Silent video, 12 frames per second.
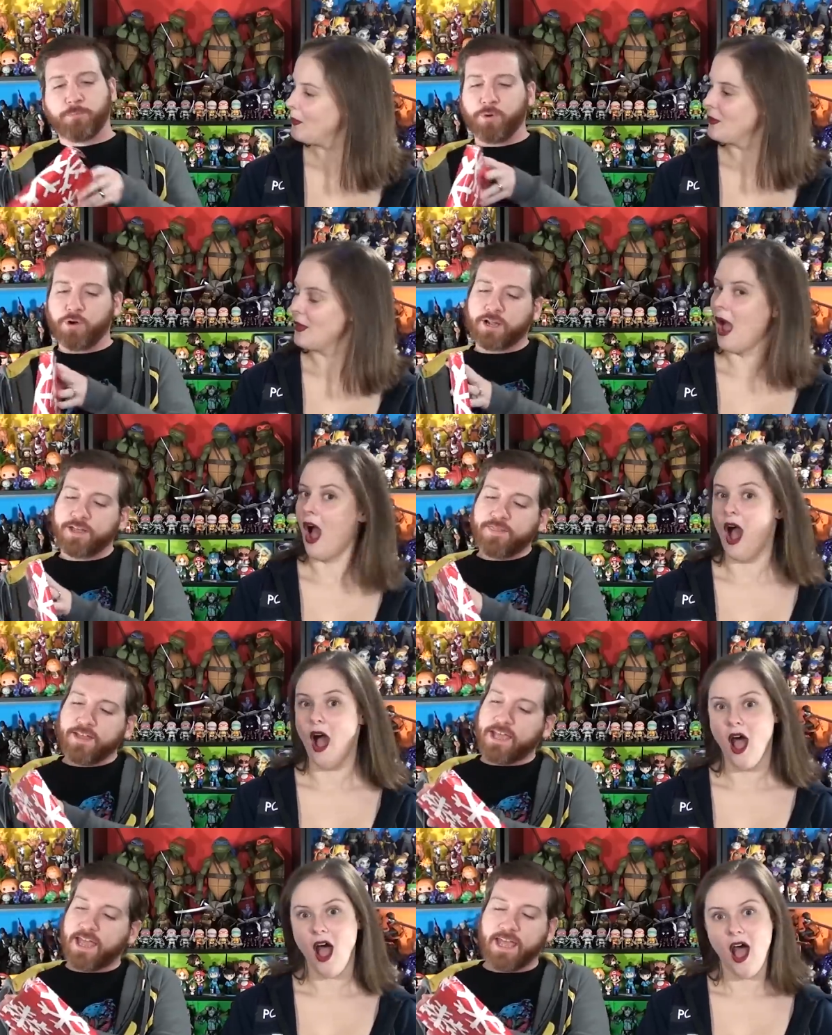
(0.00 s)
Speaker 1: book. I
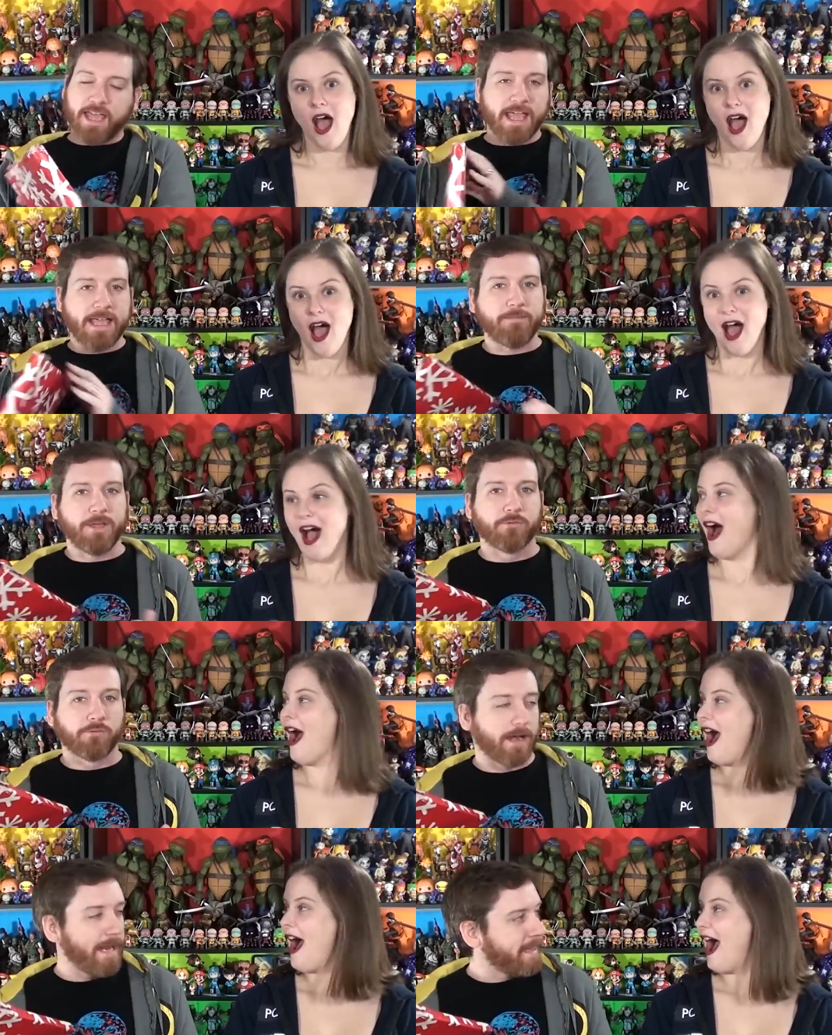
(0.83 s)
think Amy
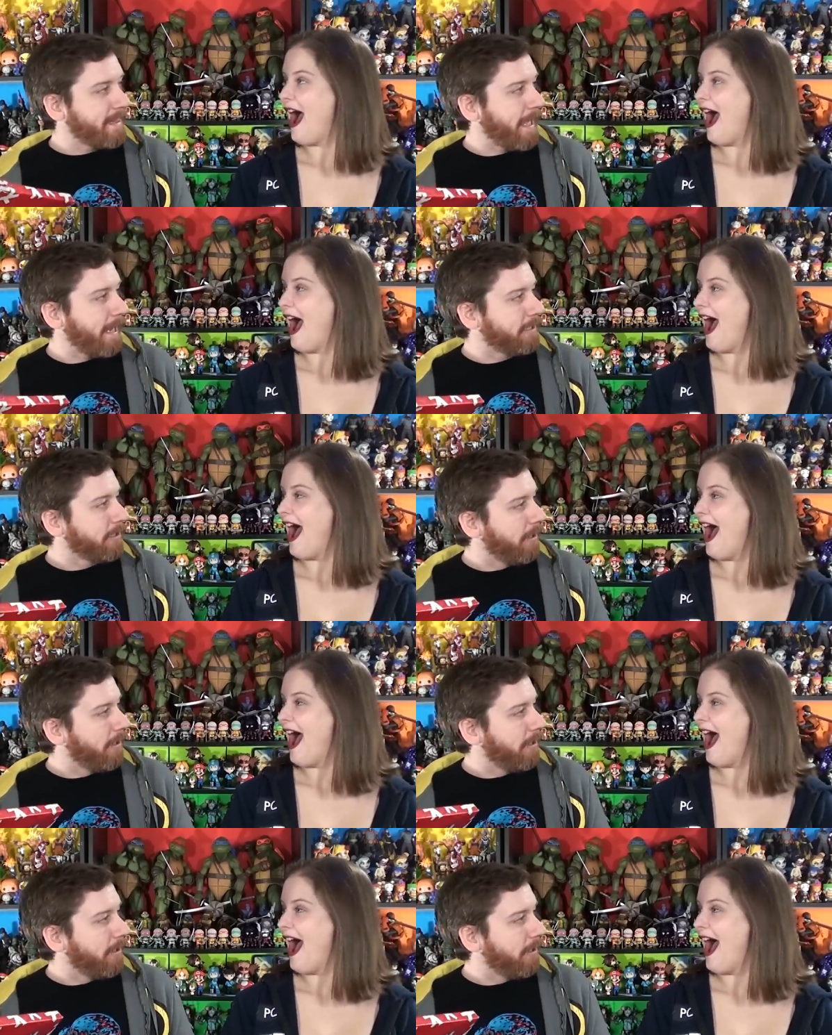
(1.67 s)
ransacked a